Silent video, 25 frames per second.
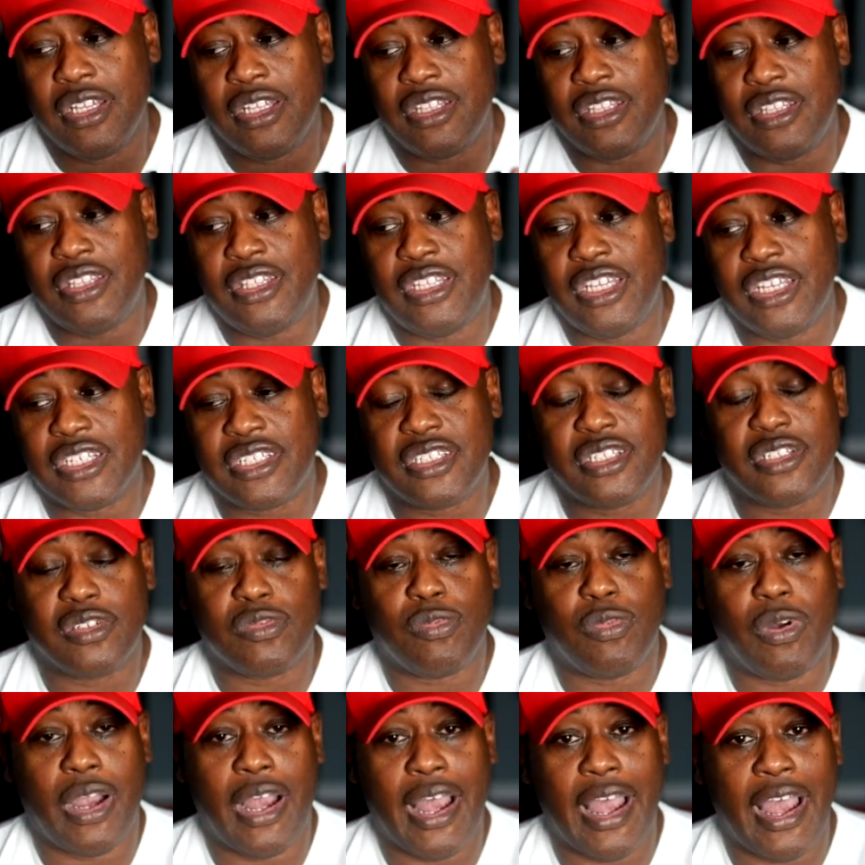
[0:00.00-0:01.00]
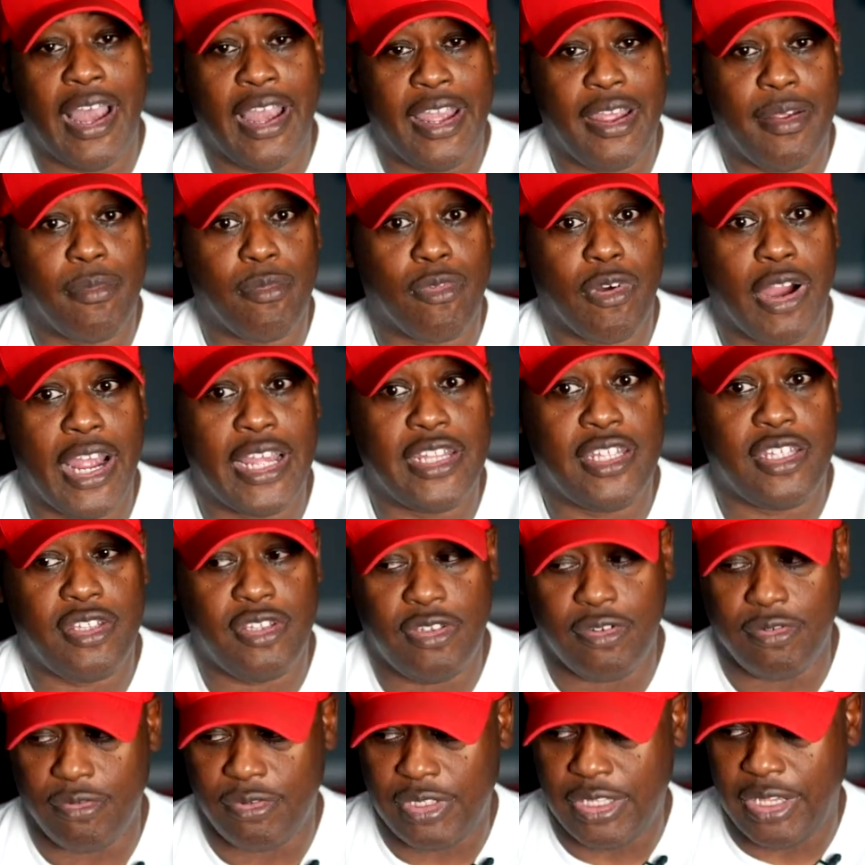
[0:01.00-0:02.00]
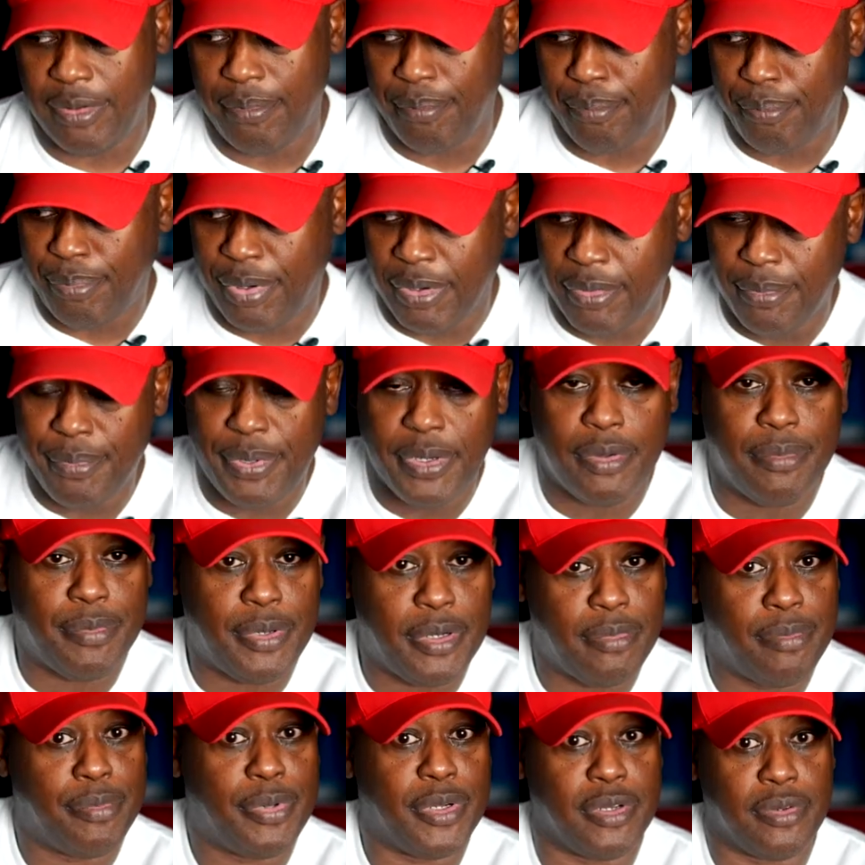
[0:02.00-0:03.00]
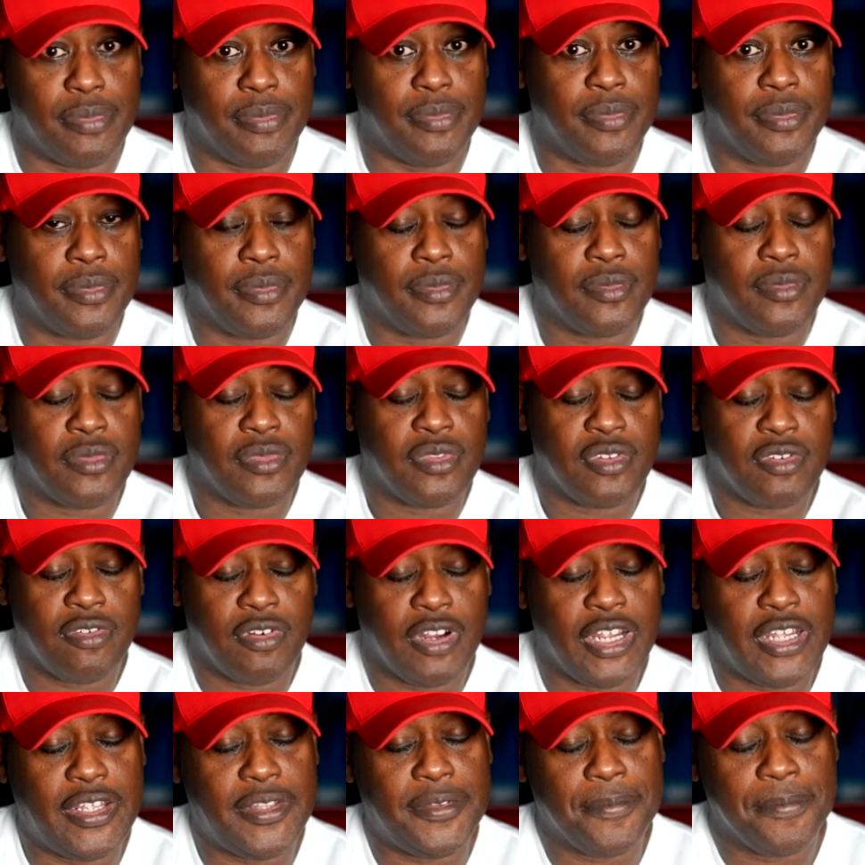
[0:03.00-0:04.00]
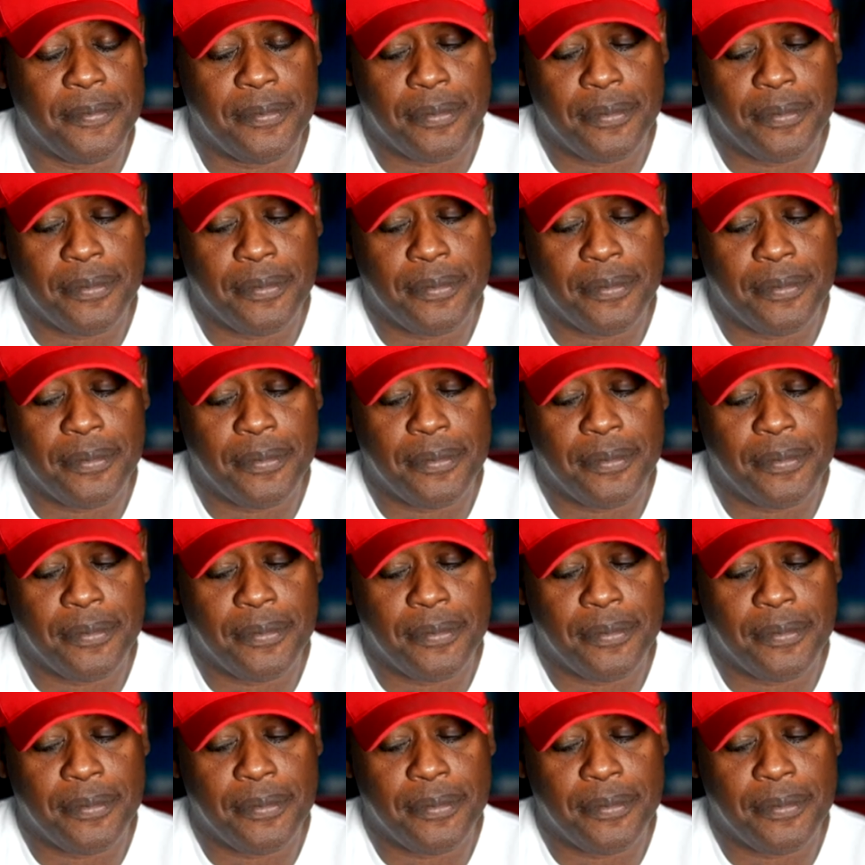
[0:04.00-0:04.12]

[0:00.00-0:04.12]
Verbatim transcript: This is why I am writing you. Then boom, boom, boom, boom, right?